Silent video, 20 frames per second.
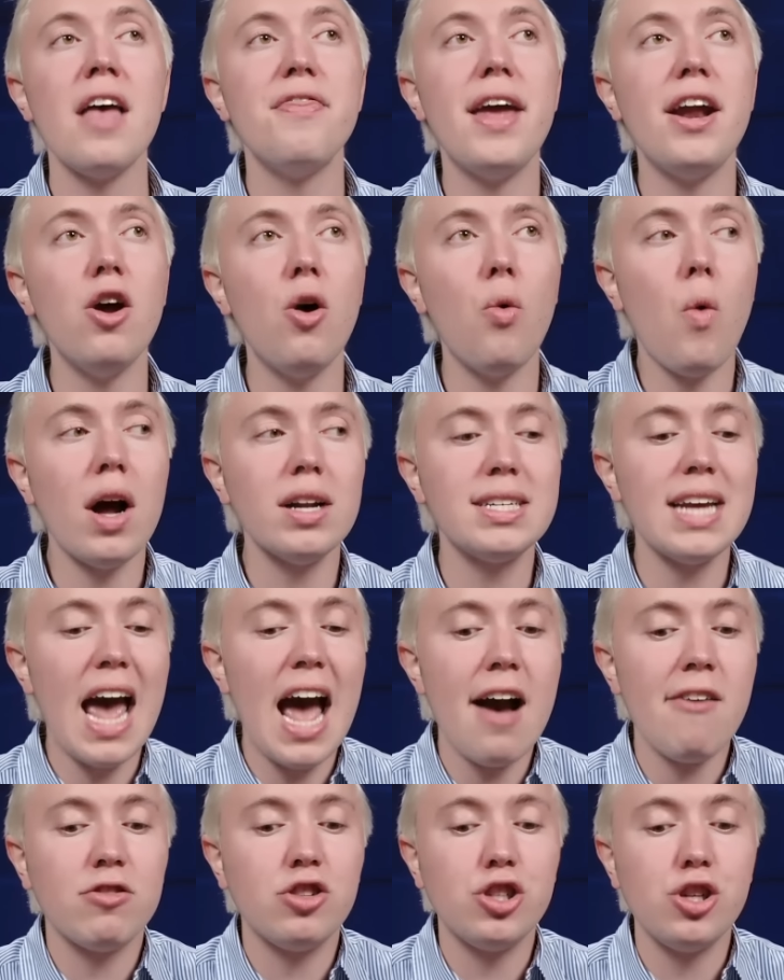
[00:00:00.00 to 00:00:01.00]
They don't want to
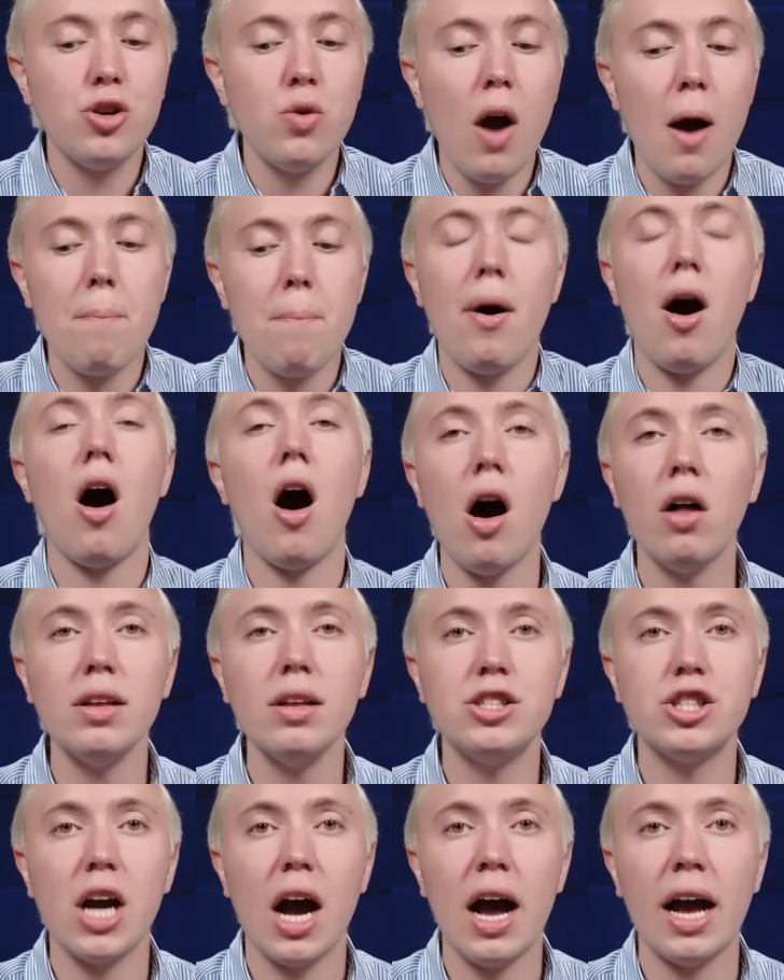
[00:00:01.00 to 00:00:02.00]
have to
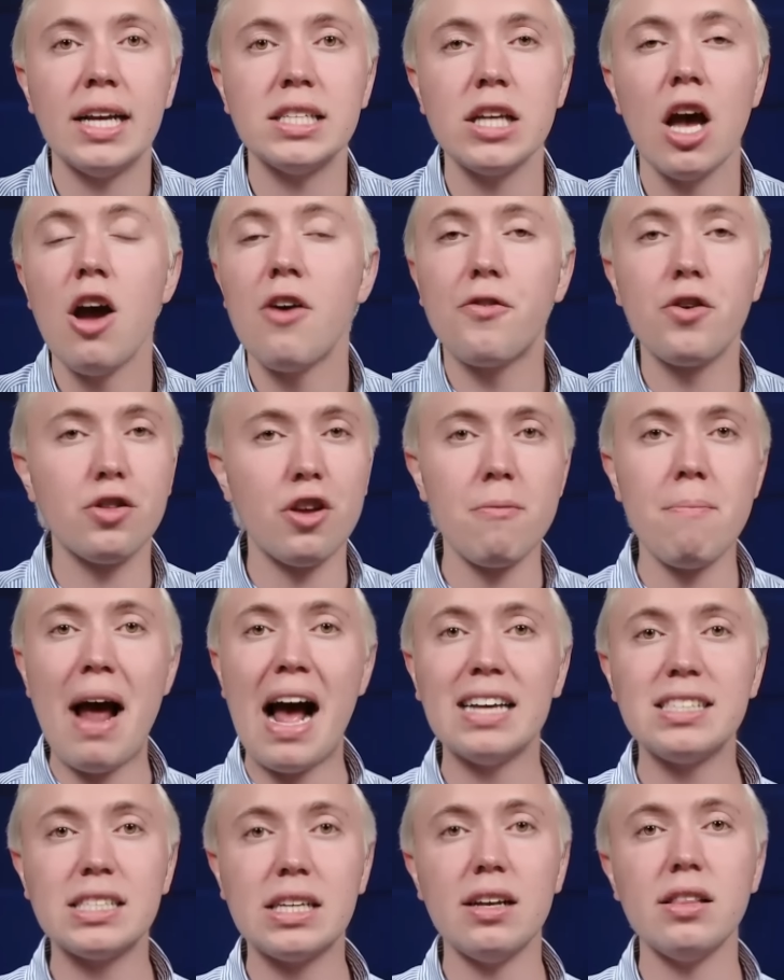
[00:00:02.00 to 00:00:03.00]
apologize for their
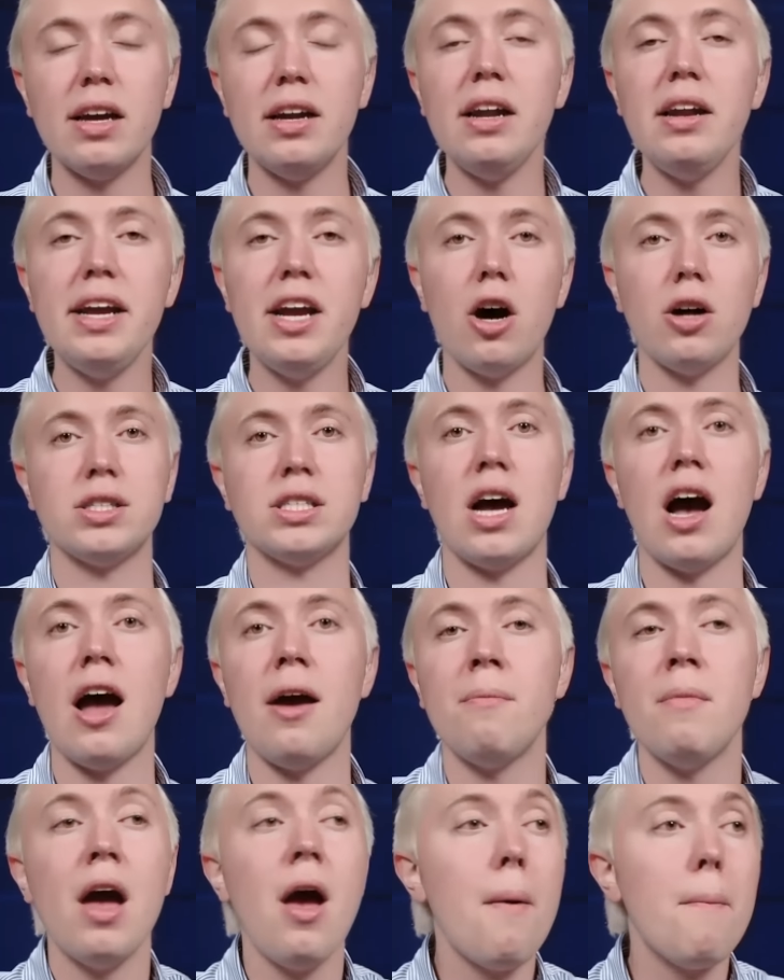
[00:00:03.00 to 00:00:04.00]
masculinity all the
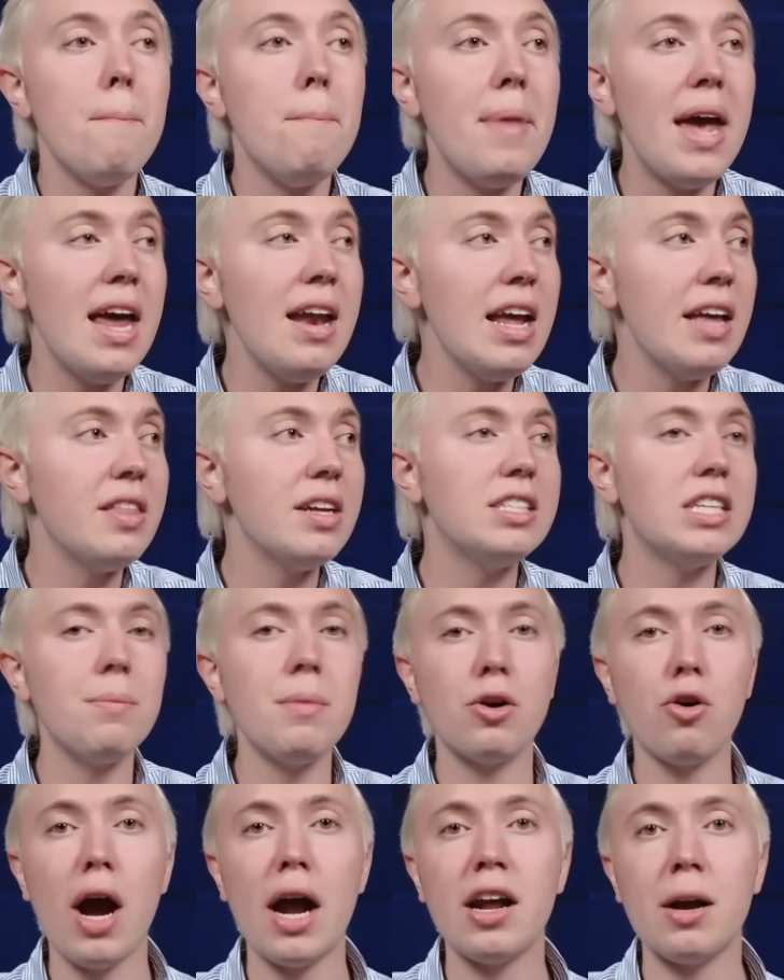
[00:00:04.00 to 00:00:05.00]
time. Men in the
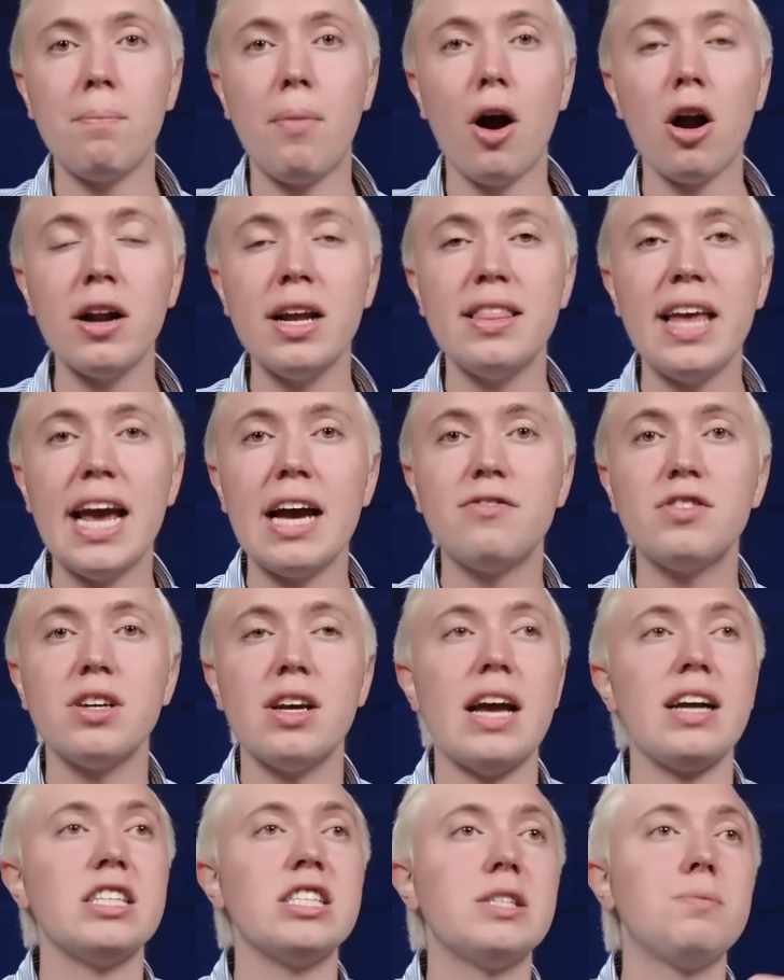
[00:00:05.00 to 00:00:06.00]
Democratic Party, they have
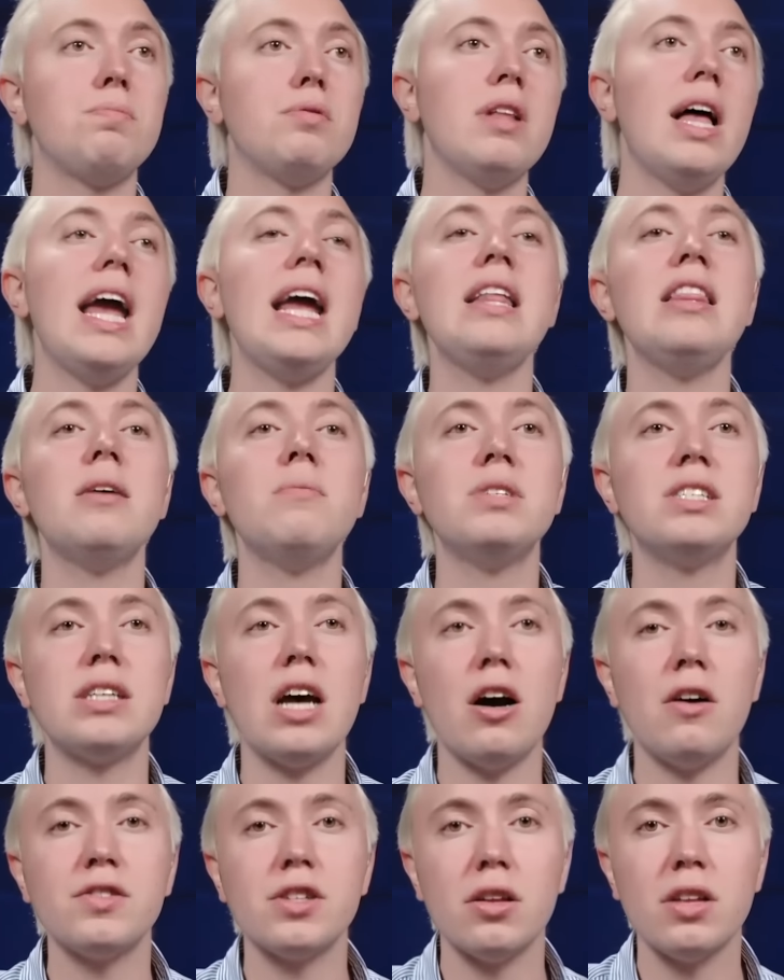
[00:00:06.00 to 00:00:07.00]
to explain
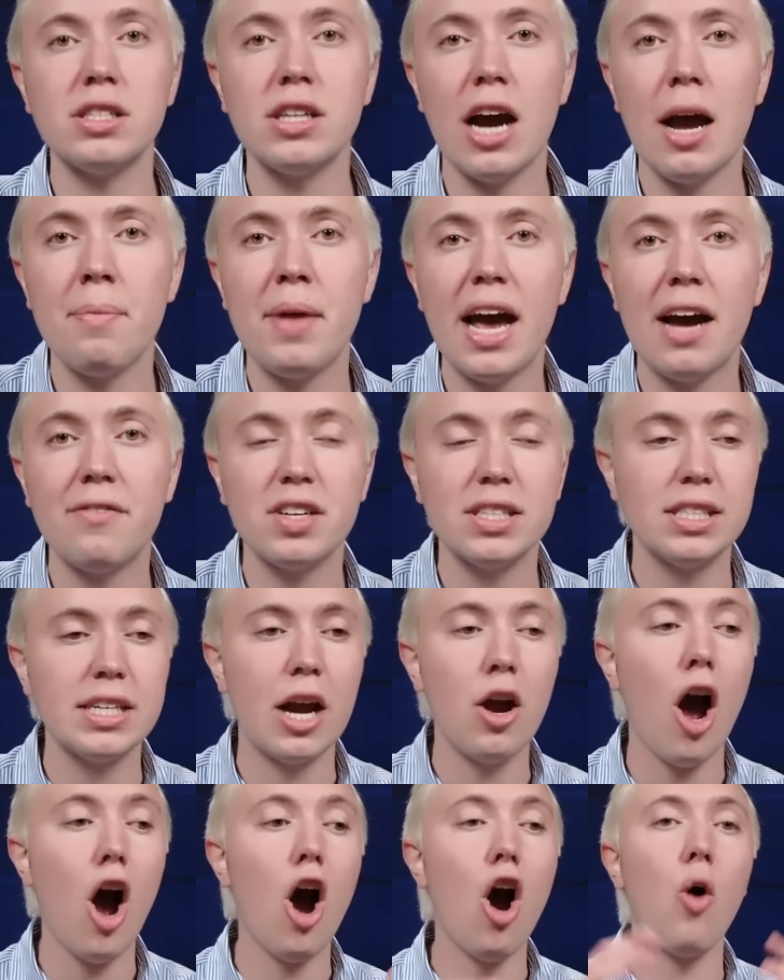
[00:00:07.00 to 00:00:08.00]
themselves all the time. They have to
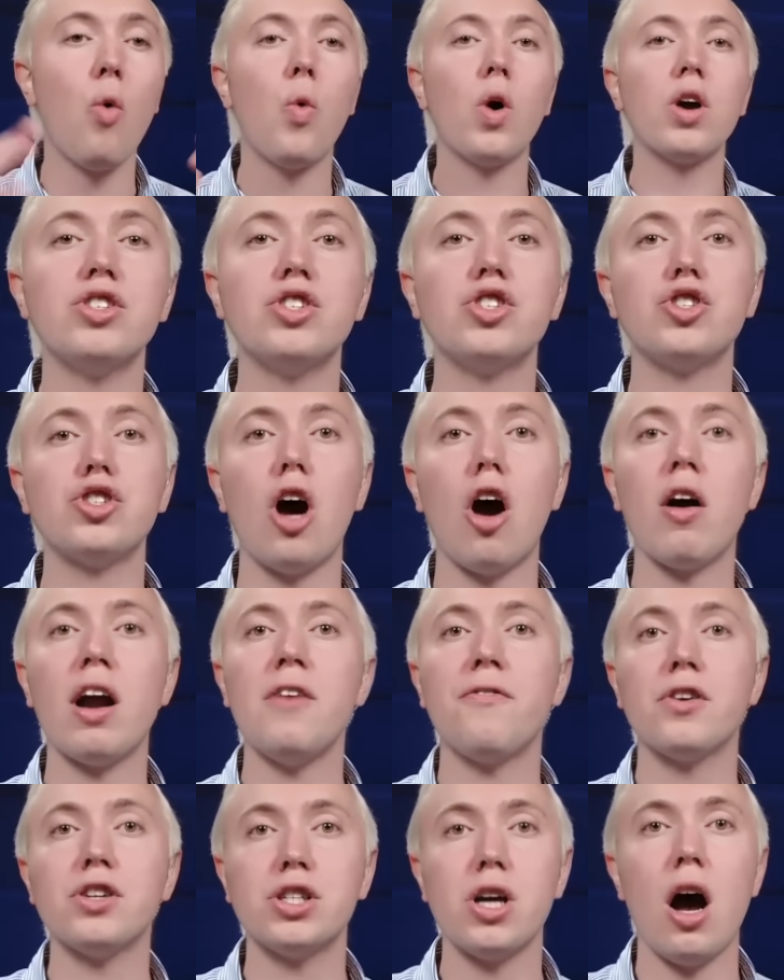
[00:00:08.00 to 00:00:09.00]
say, oh,
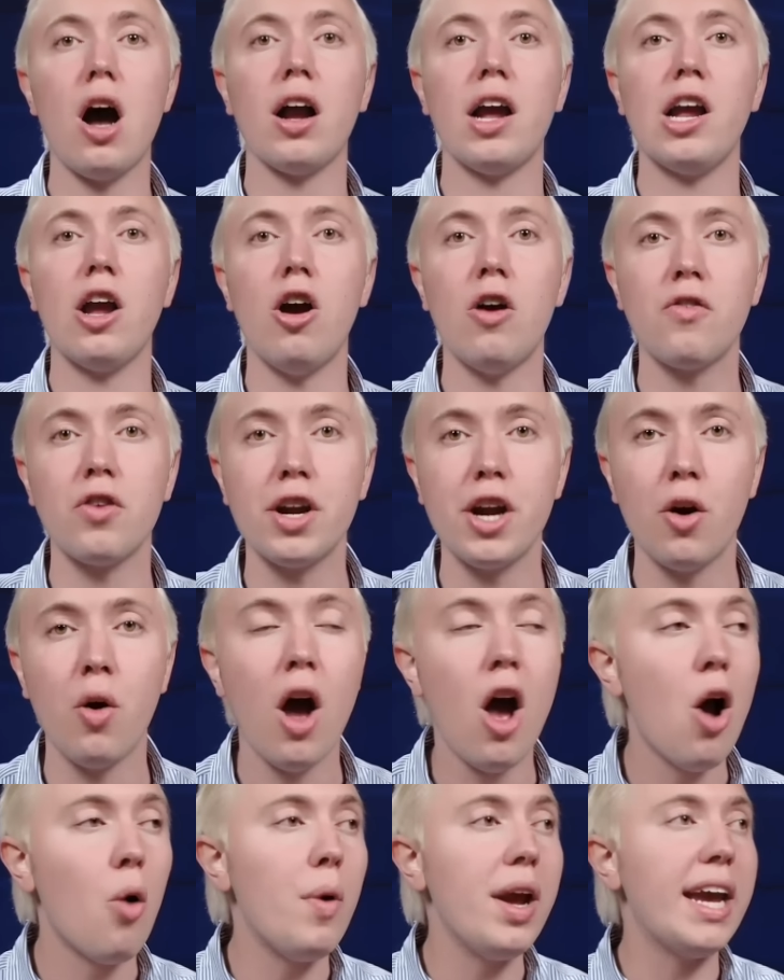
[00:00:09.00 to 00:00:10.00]
sorry for talking over you.
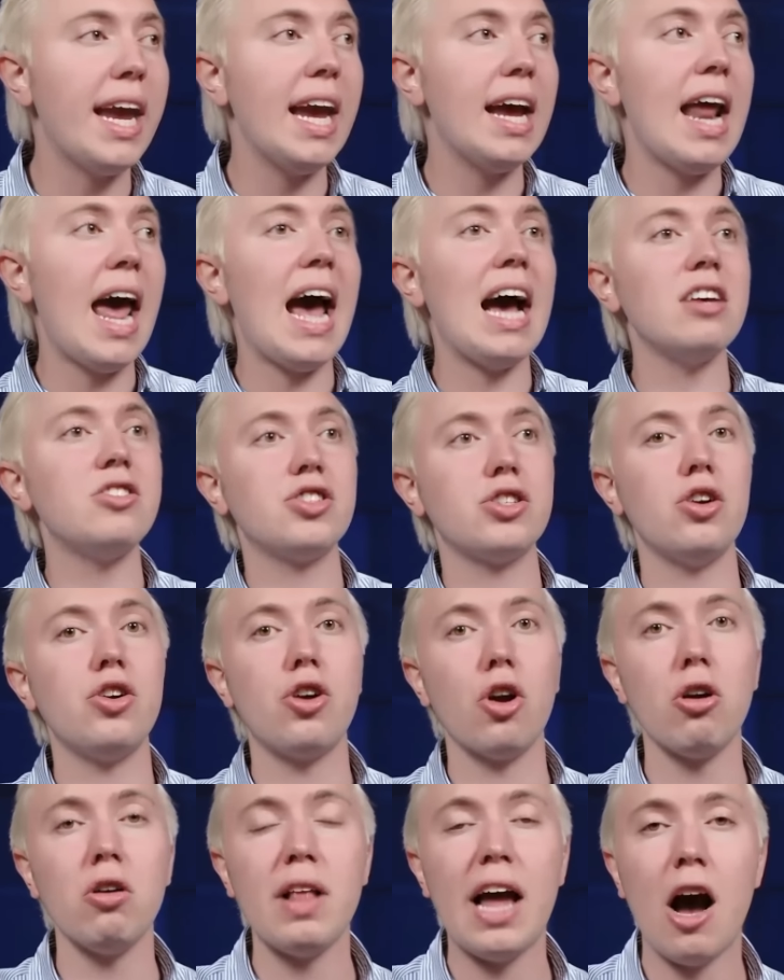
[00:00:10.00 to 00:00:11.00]
We can't ask a
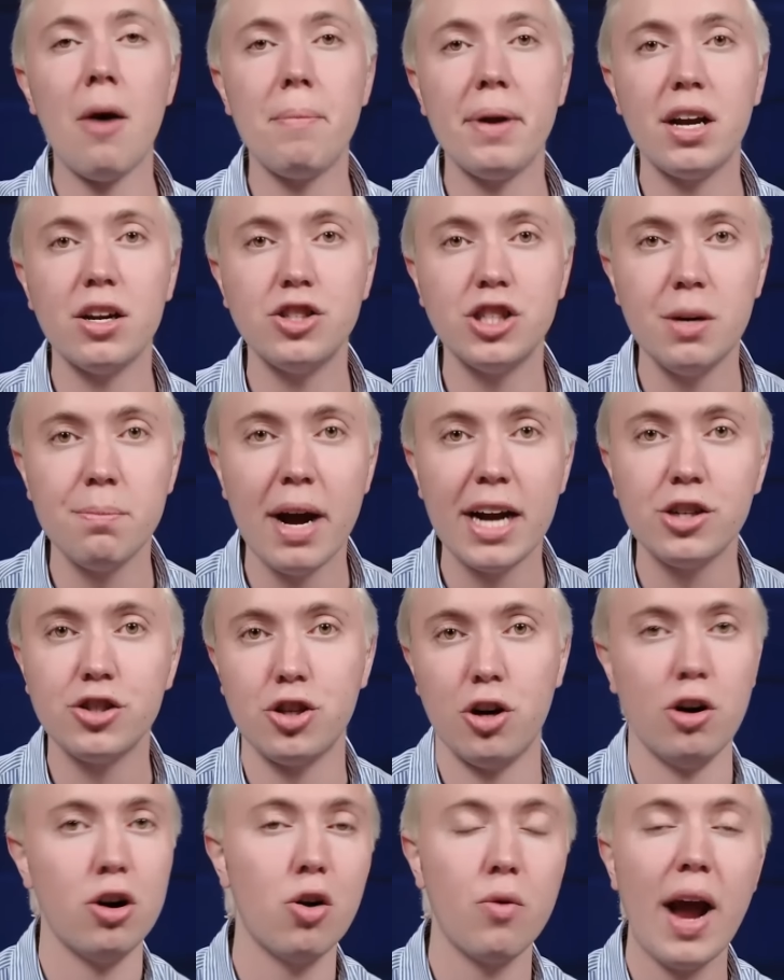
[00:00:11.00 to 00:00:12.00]
girl out because she might
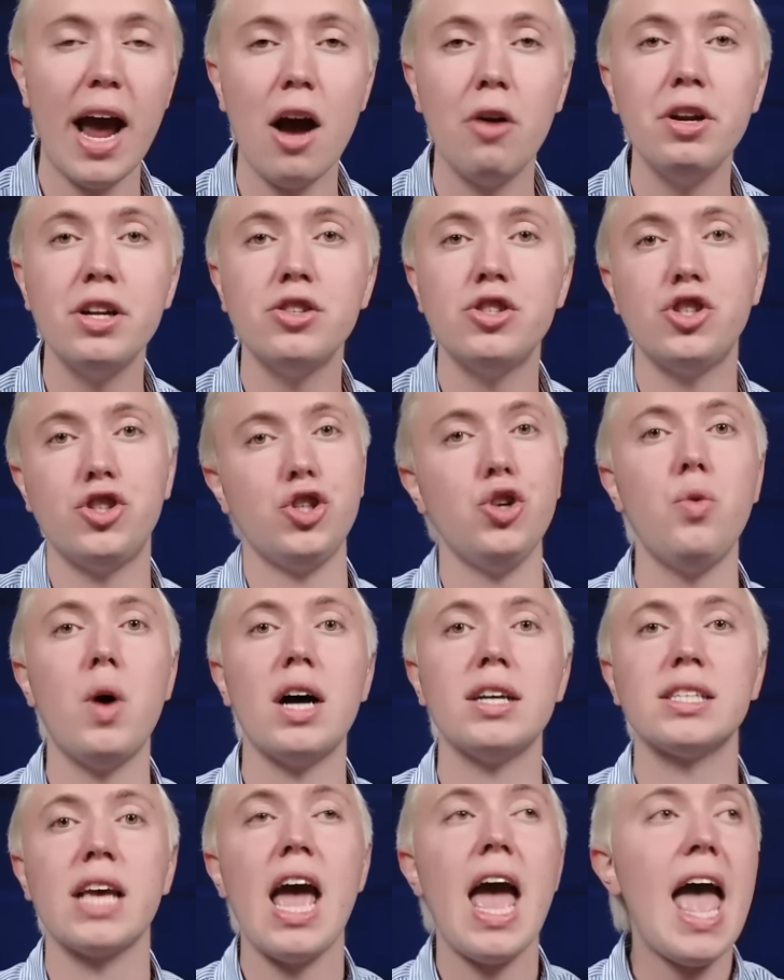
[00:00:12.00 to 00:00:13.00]
turn around and sue
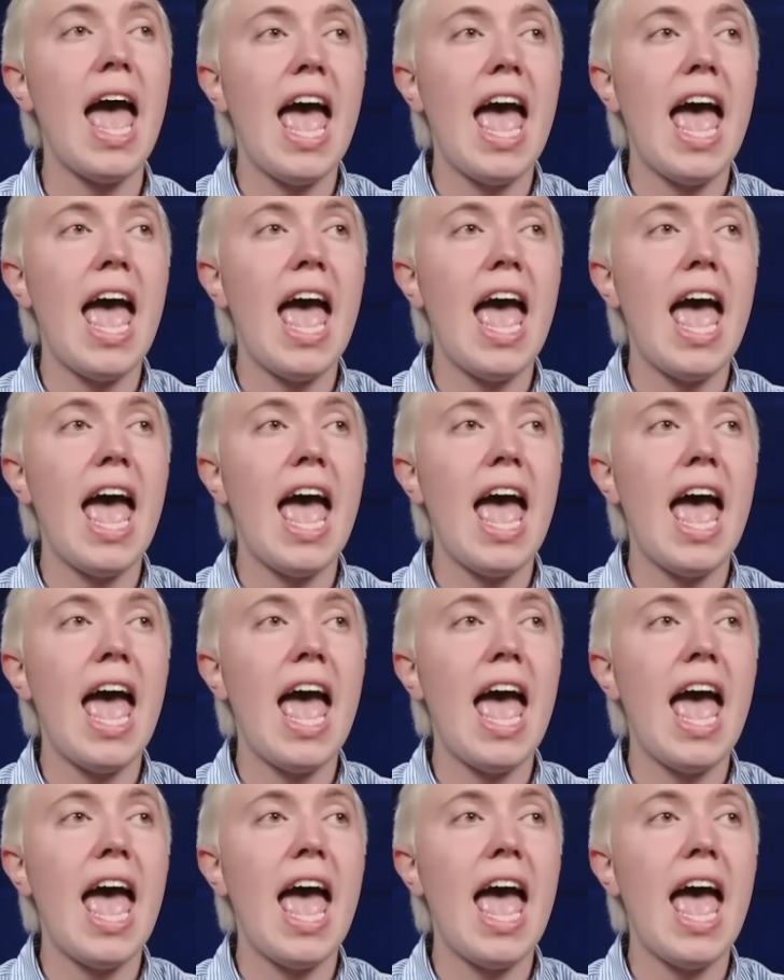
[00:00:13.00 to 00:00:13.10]
us.